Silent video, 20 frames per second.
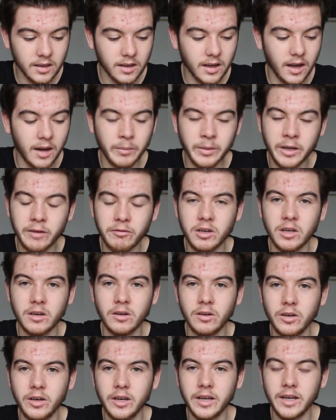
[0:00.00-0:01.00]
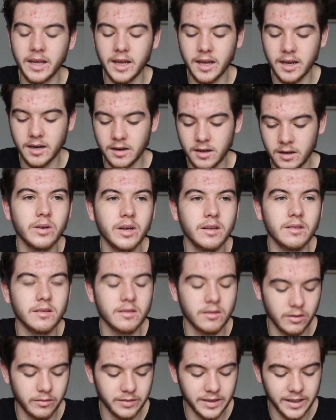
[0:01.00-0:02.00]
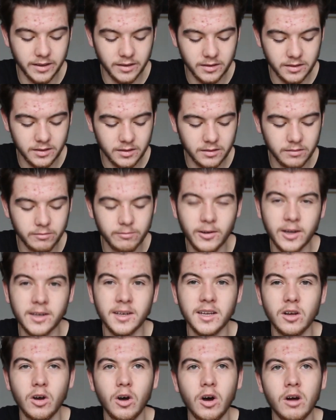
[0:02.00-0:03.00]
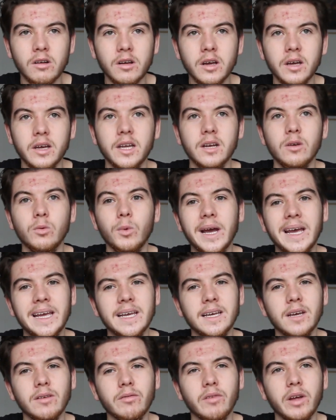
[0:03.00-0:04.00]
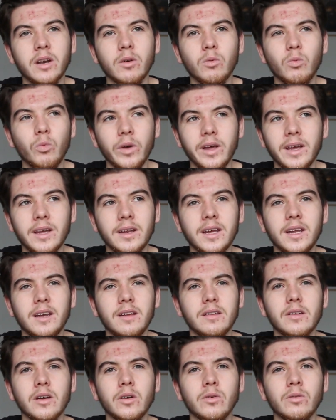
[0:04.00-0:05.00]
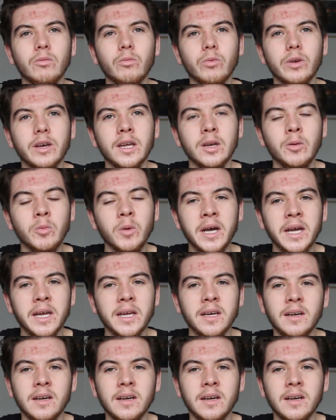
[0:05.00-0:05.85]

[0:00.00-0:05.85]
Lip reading: I'm never gonna hunt again. He's sort of like finally got honour in a way, in his own weird way.